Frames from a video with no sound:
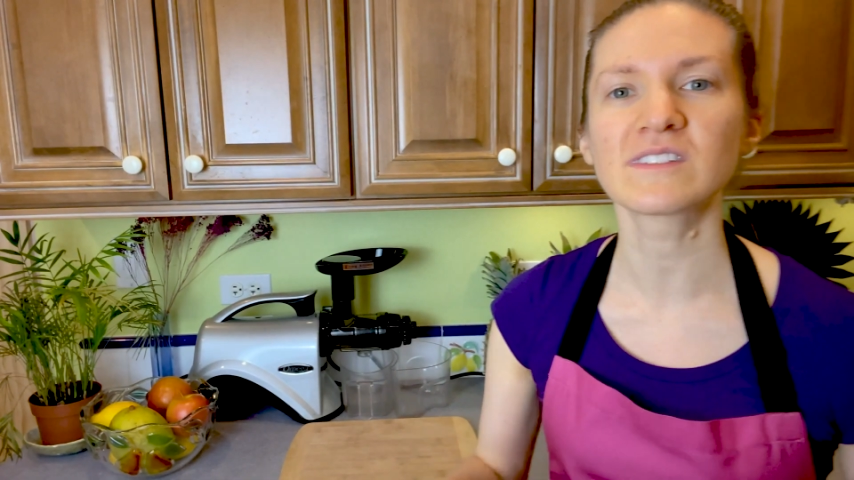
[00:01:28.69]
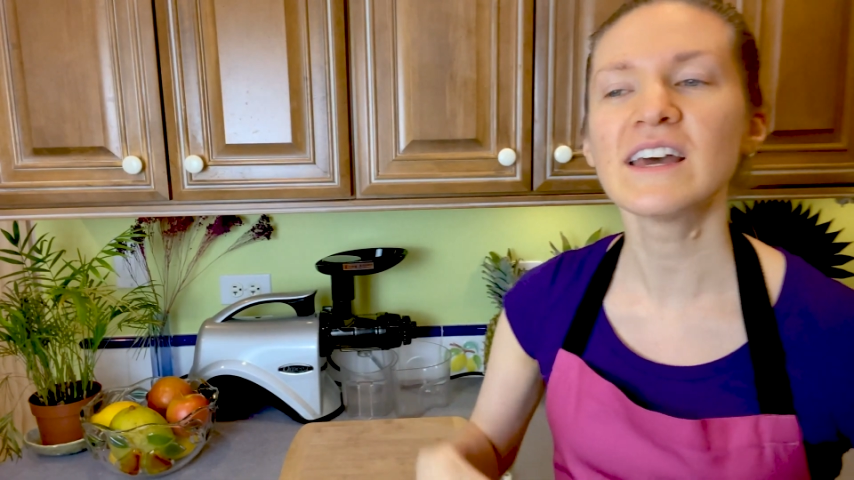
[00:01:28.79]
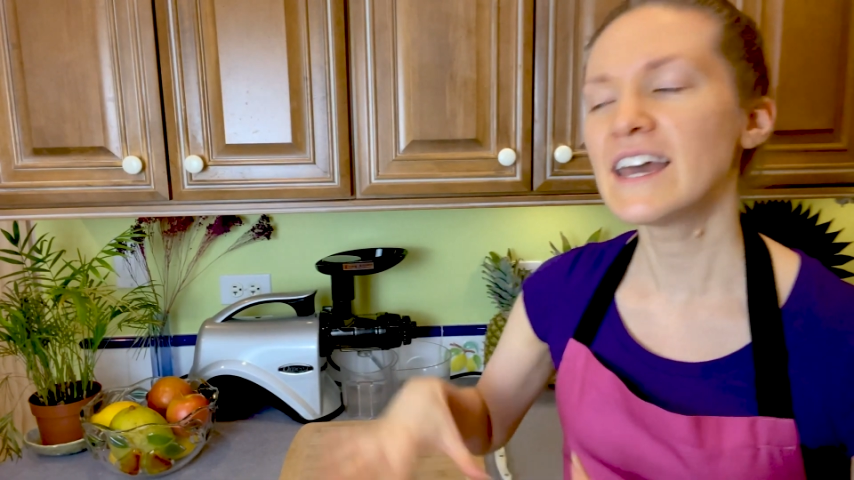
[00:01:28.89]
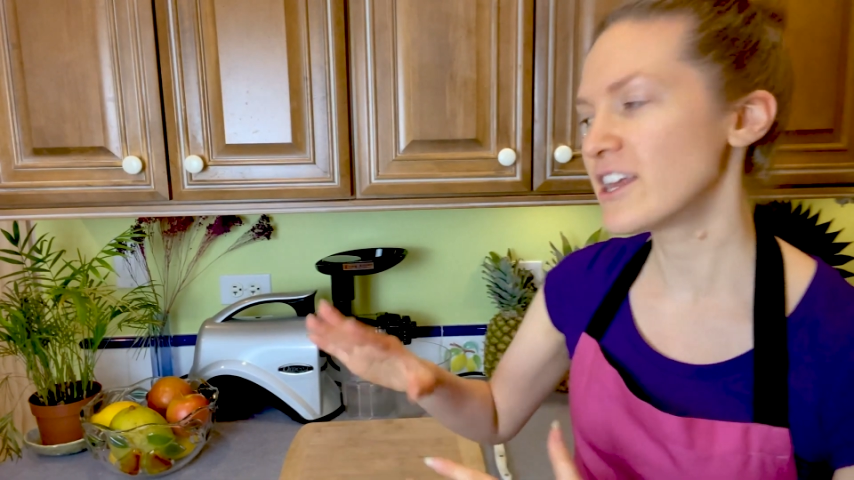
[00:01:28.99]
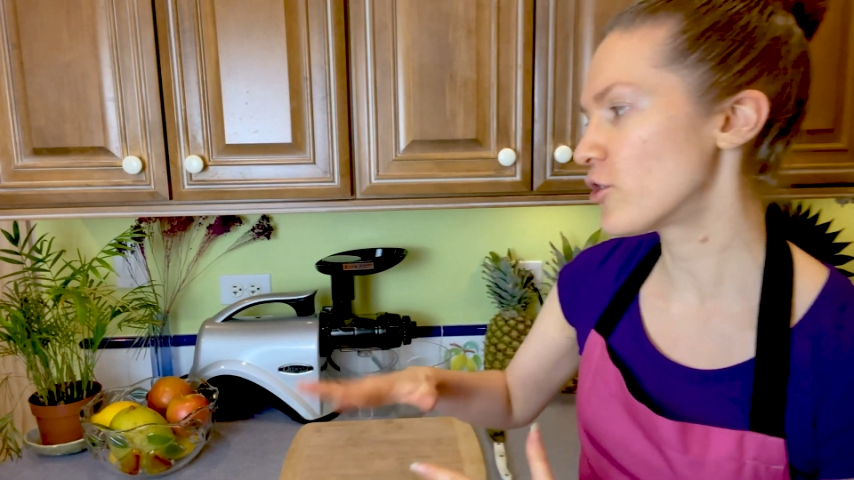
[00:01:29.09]

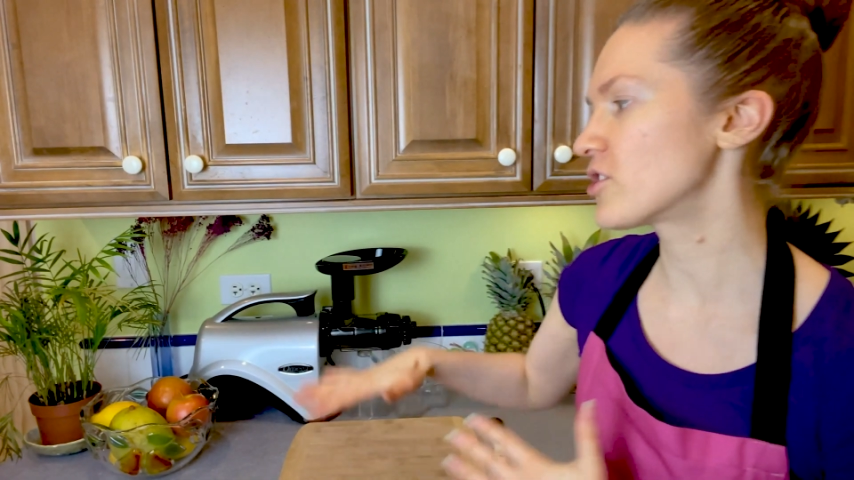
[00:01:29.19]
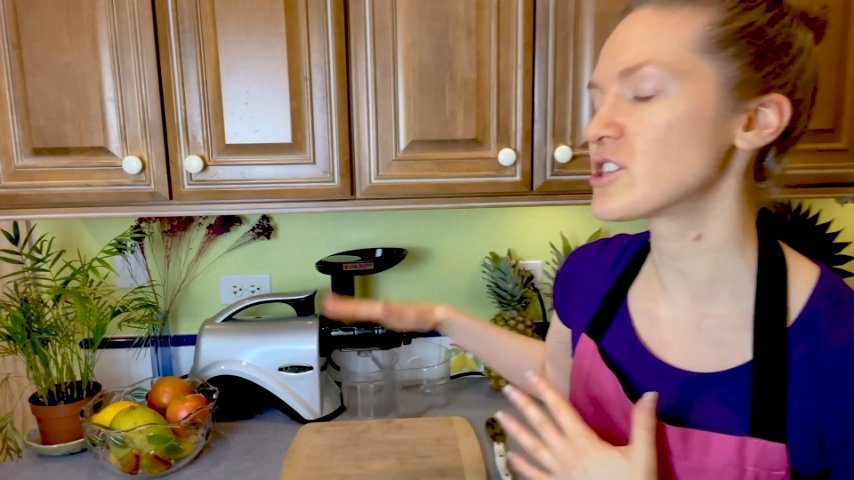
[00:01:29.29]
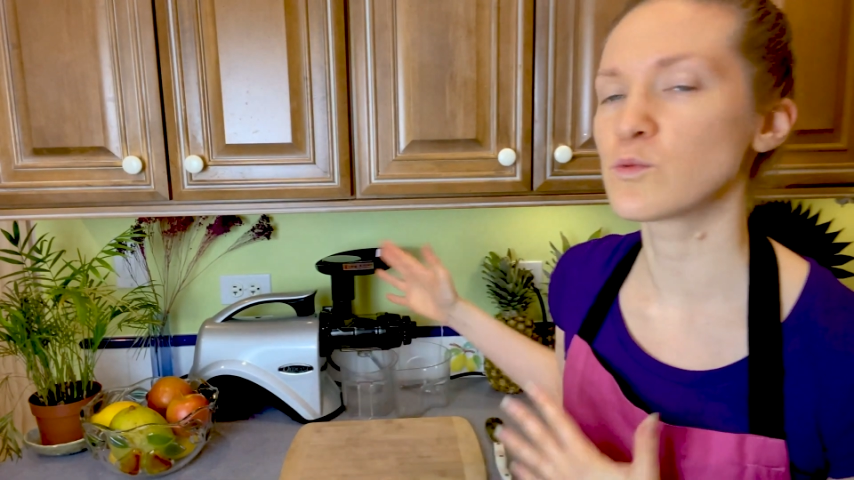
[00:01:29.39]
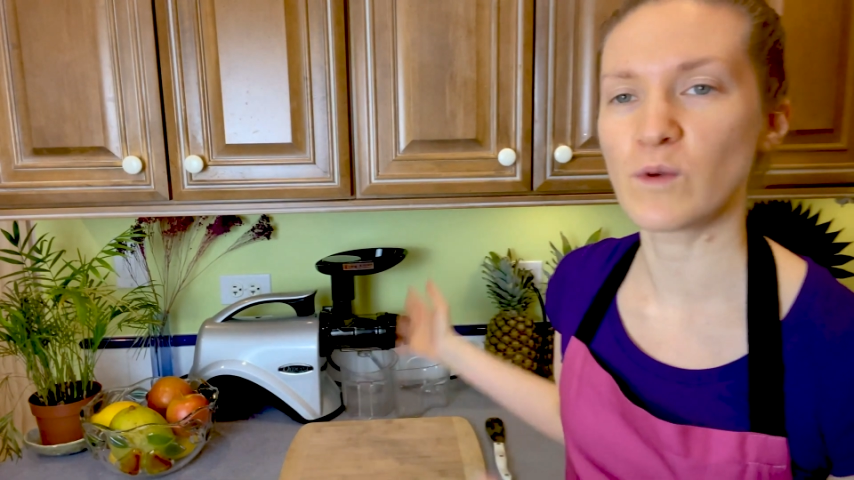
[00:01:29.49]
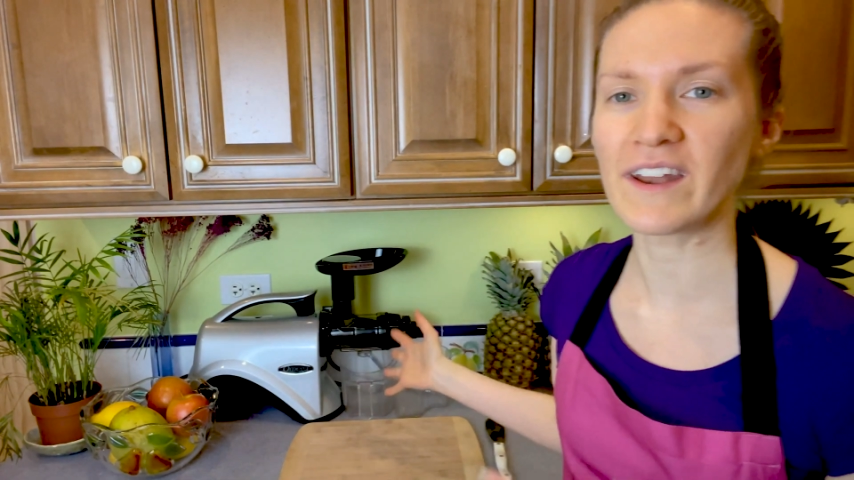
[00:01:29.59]
in order to
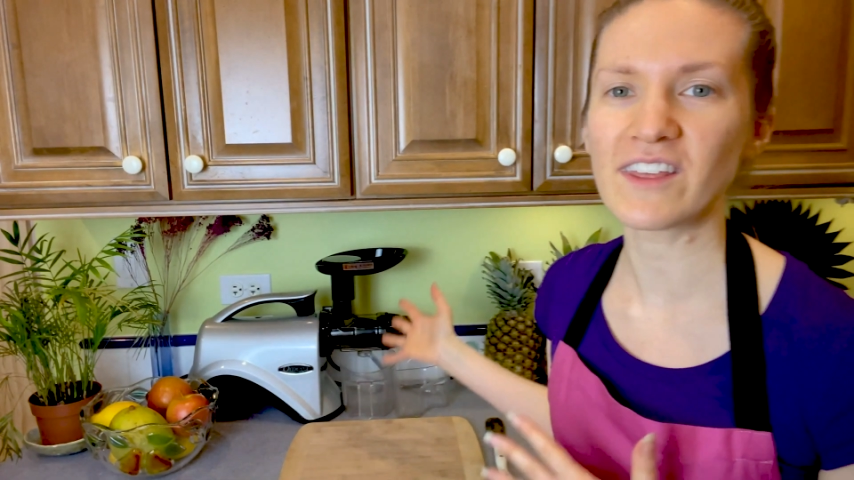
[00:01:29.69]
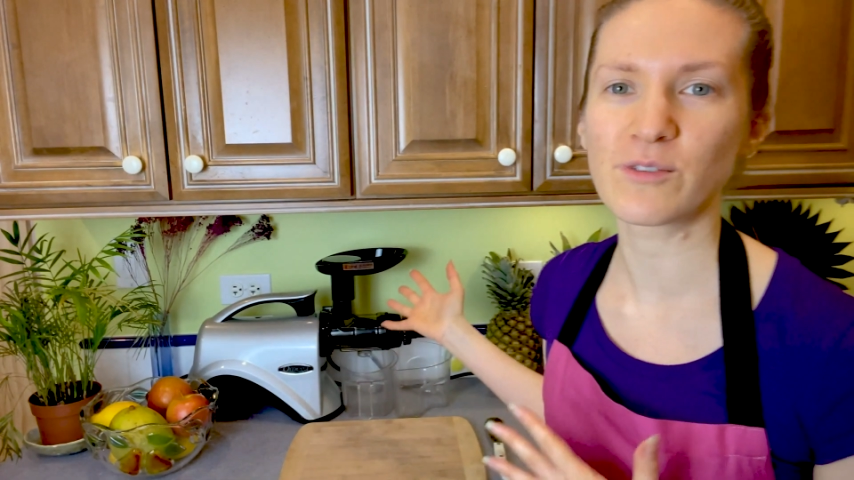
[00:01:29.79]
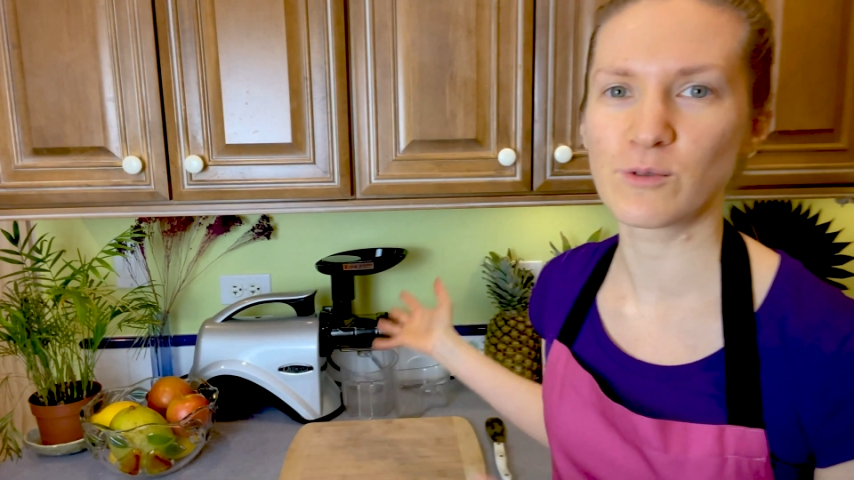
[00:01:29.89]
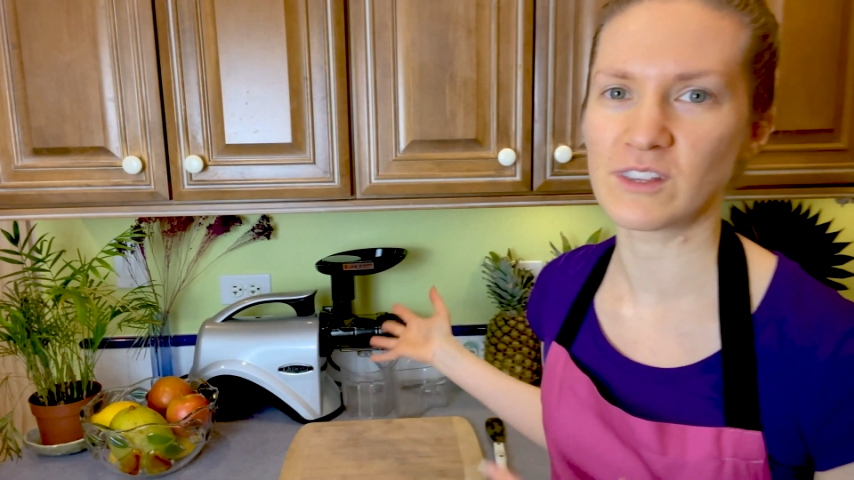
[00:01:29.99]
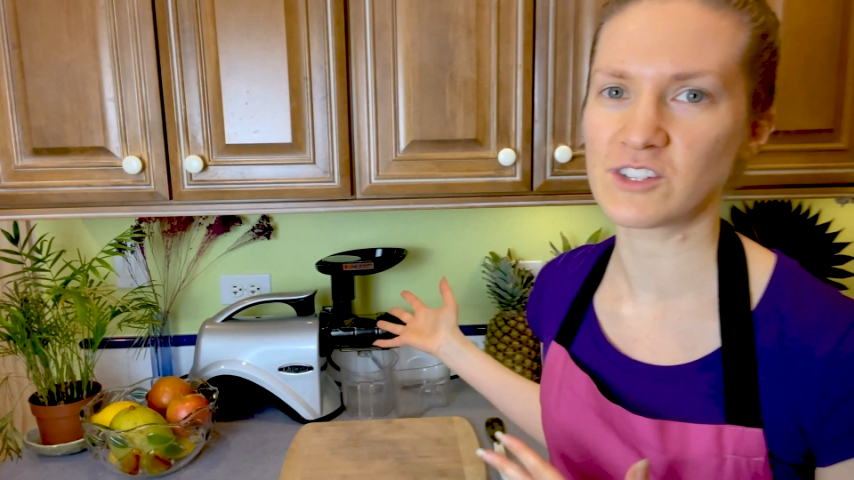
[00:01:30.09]
run it through
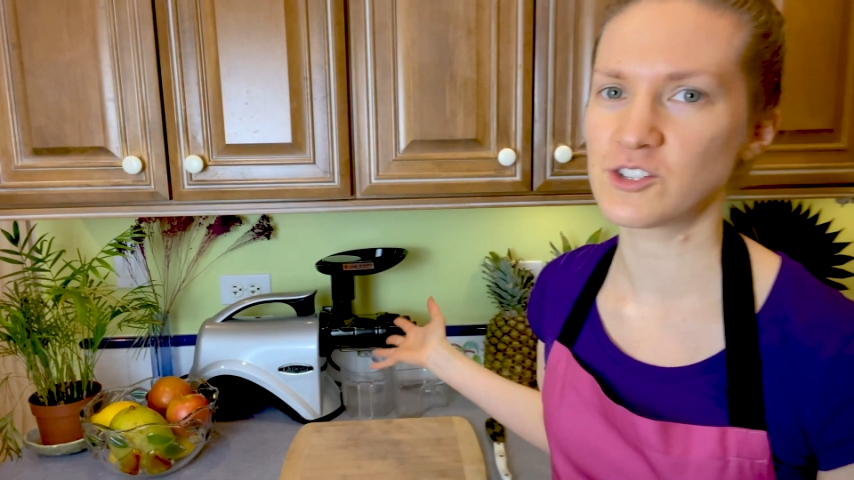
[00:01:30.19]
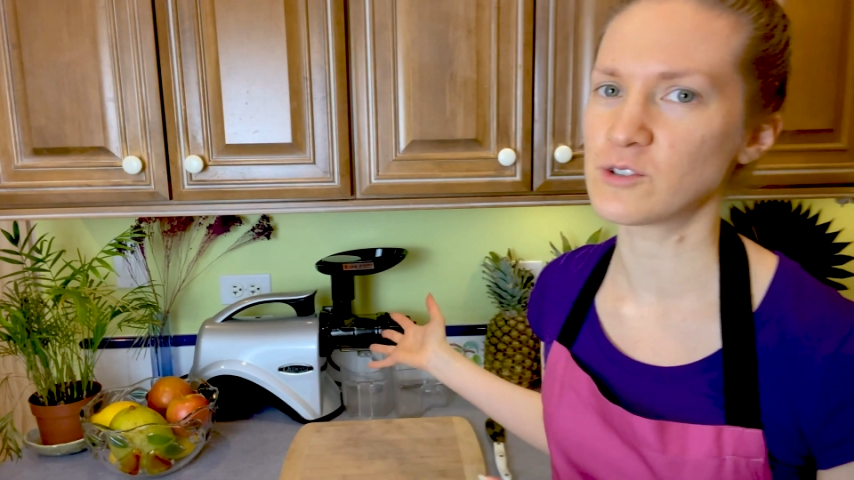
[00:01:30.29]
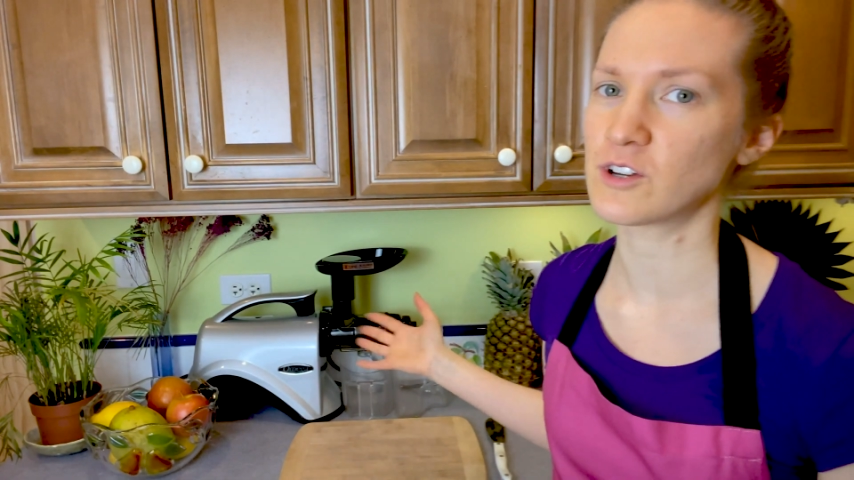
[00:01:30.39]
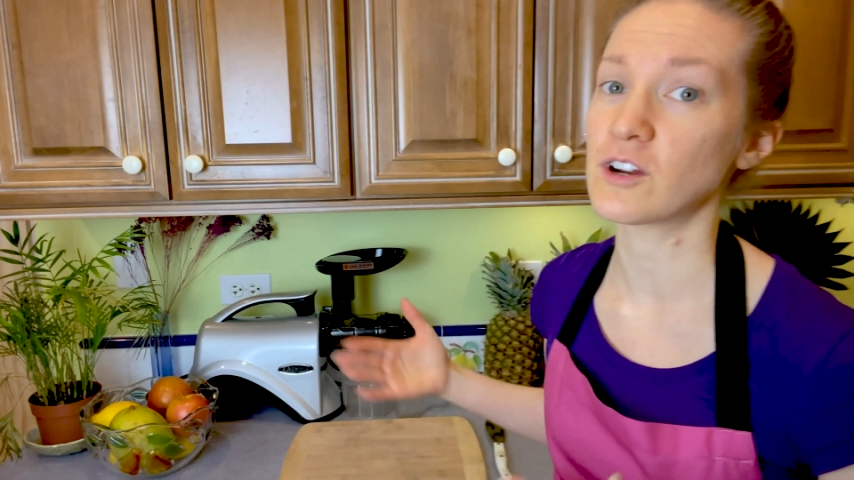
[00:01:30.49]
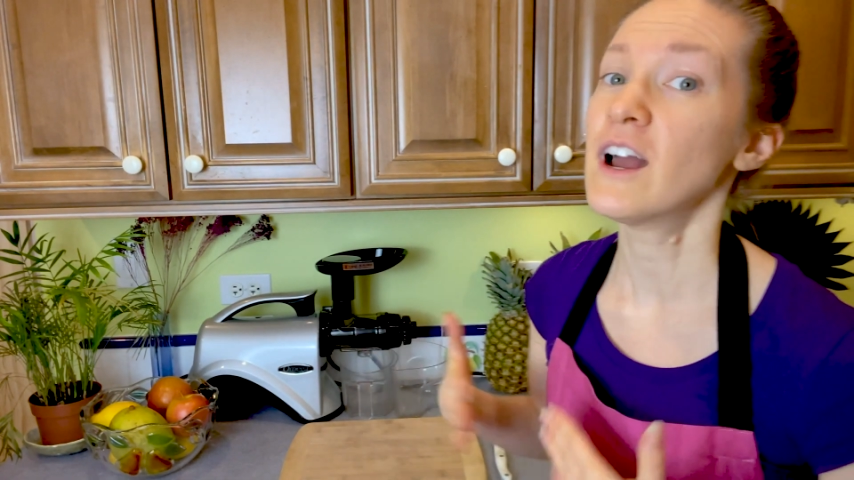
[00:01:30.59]
this juicer.